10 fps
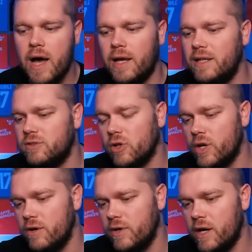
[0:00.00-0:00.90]
He's gone
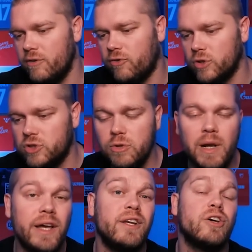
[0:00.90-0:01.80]
over for 2
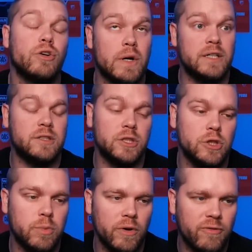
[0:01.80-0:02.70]
million, could rise to
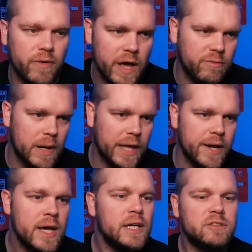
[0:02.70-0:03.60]
2.5 million.